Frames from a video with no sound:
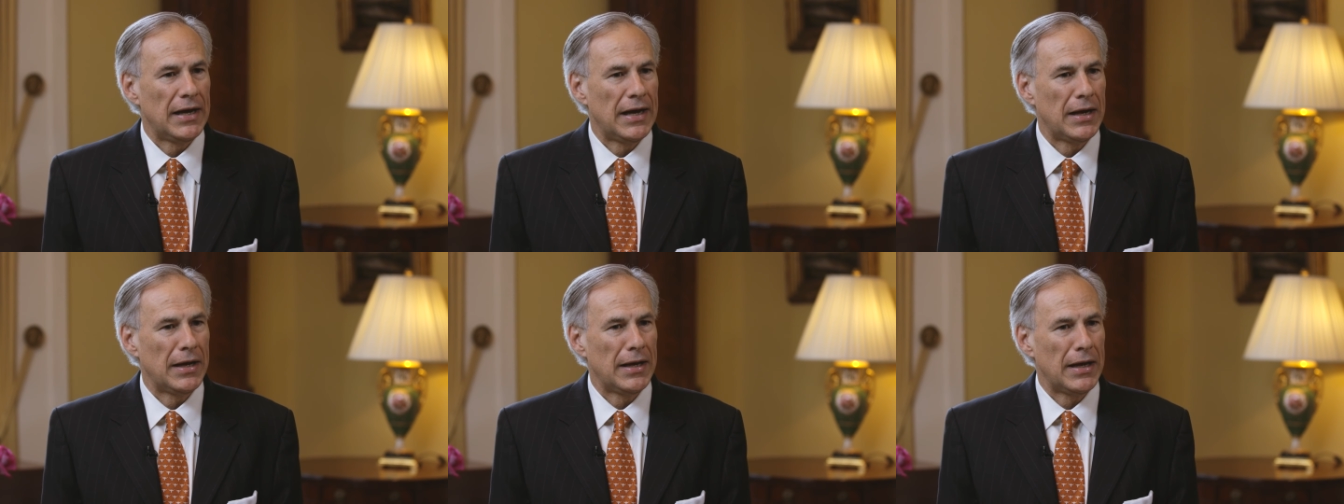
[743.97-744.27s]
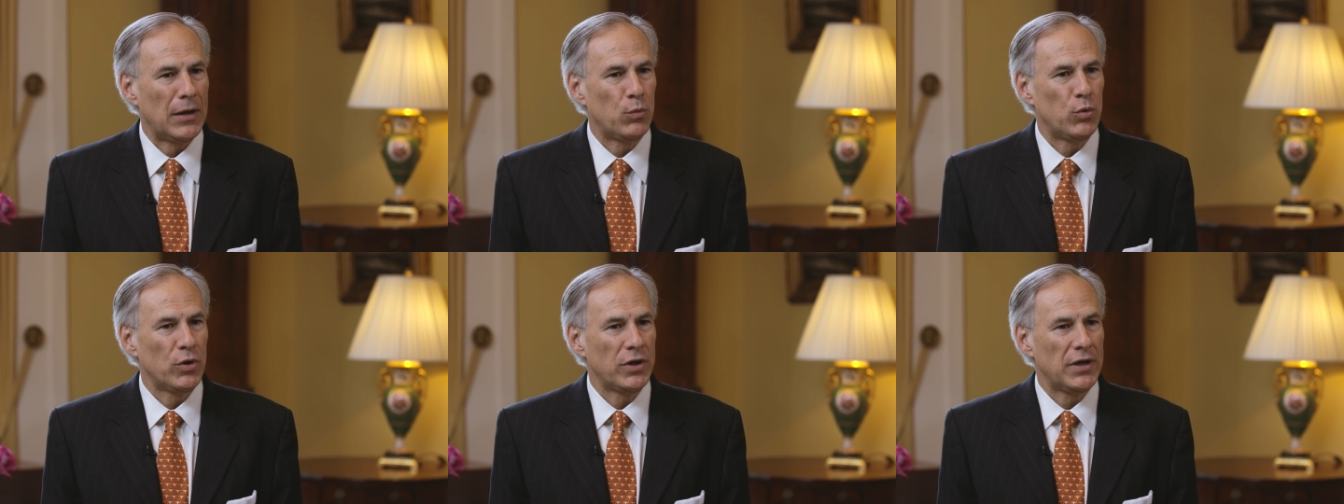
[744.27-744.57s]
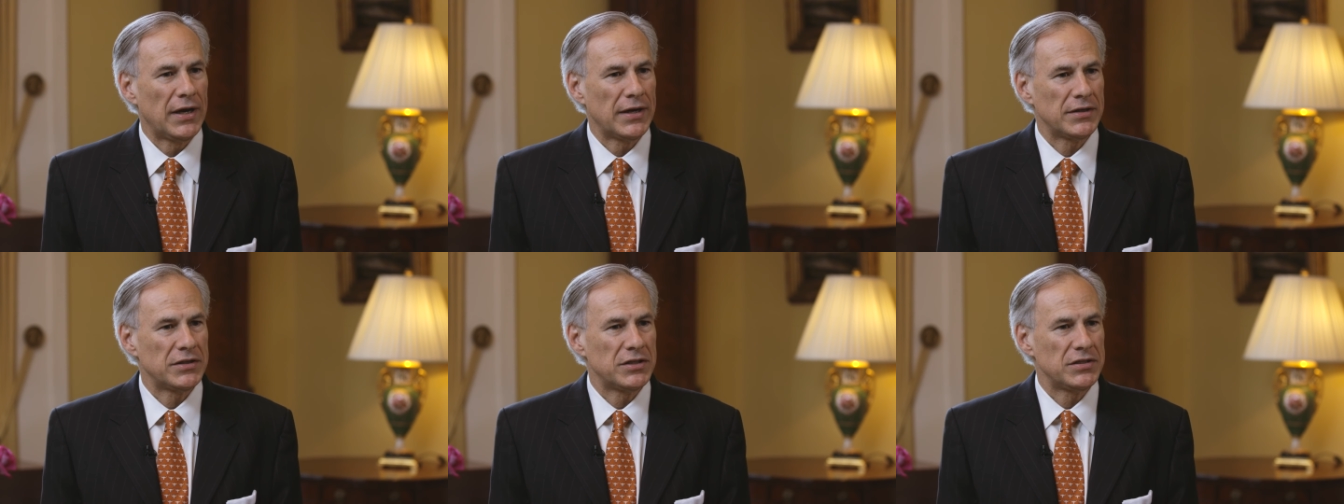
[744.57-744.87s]
I, I,
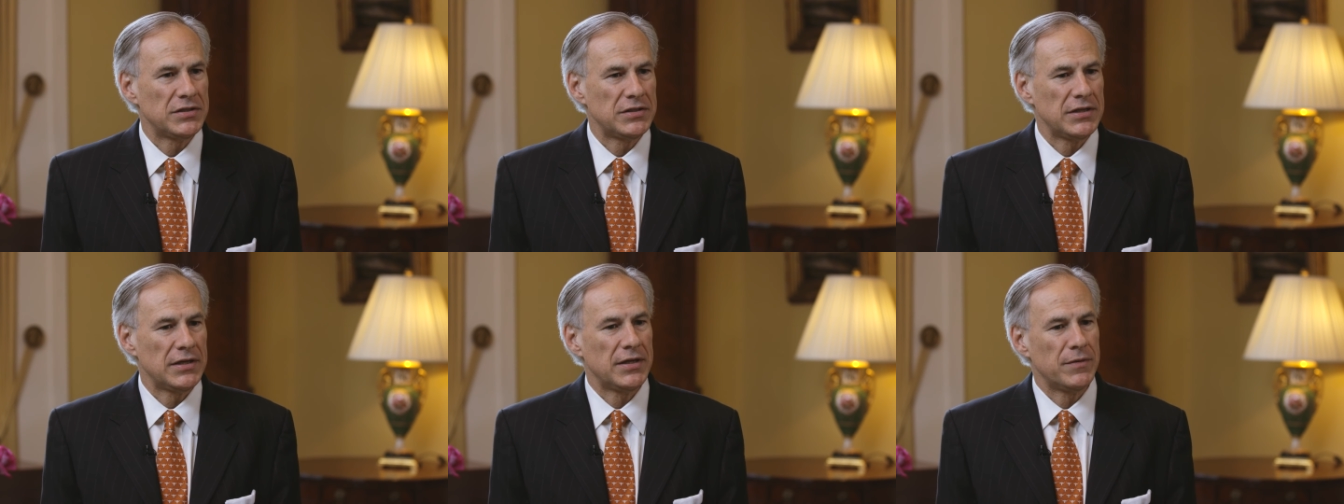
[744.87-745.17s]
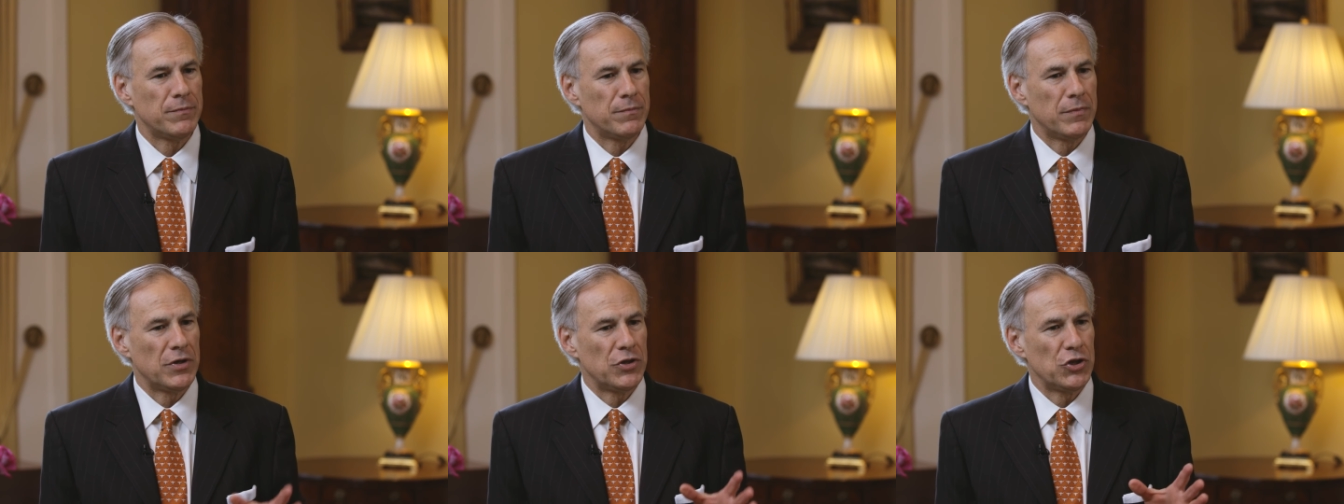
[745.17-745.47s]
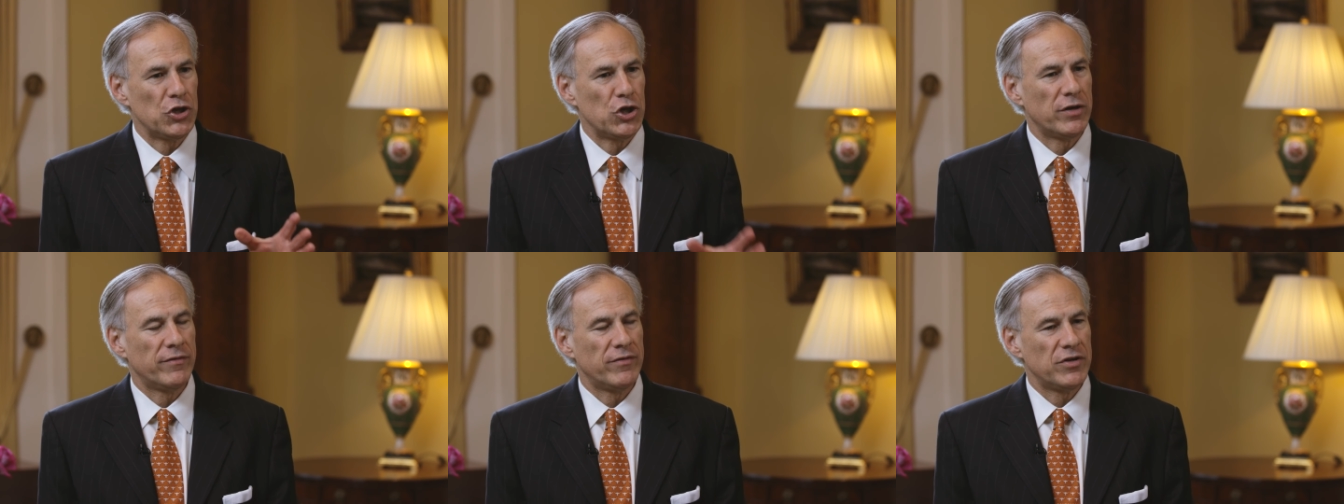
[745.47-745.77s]
would like to see
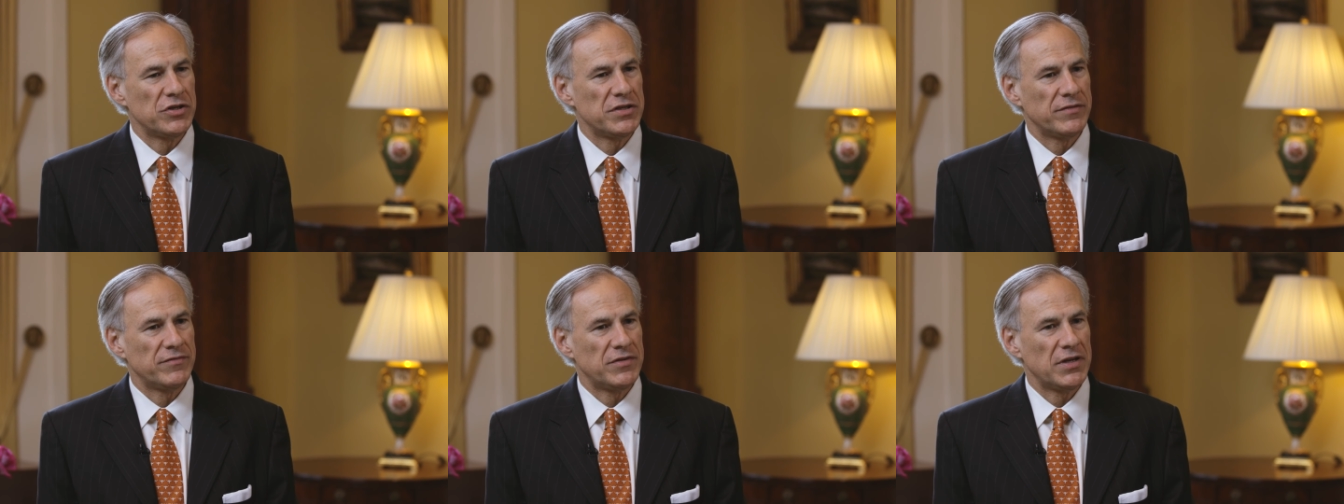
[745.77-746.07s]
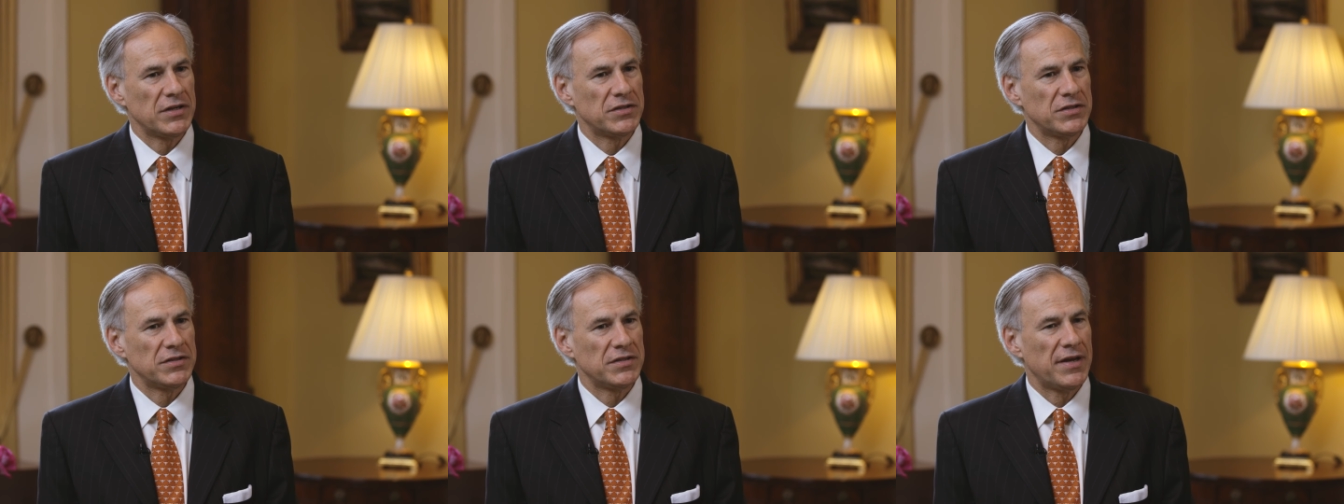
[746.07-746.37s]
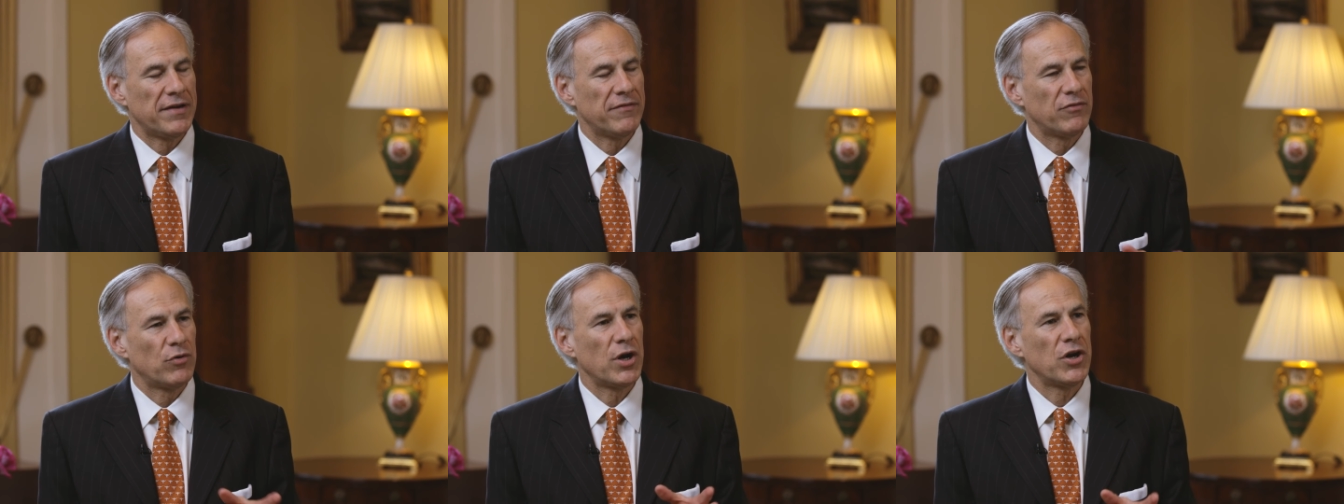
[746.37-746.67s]
the University of Texas
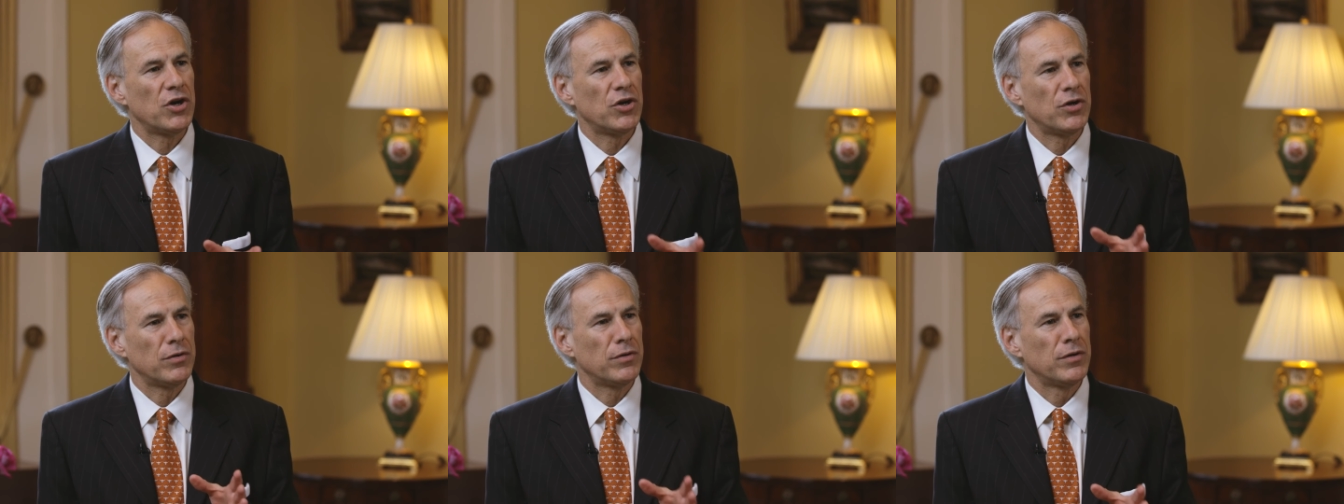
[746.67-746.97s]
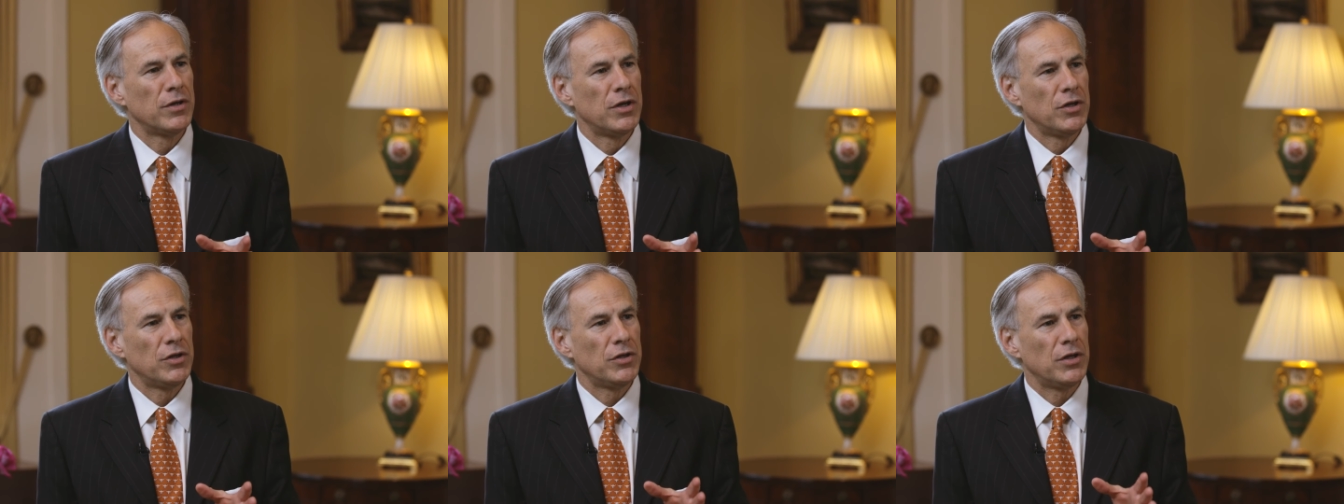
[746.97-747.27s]
have greater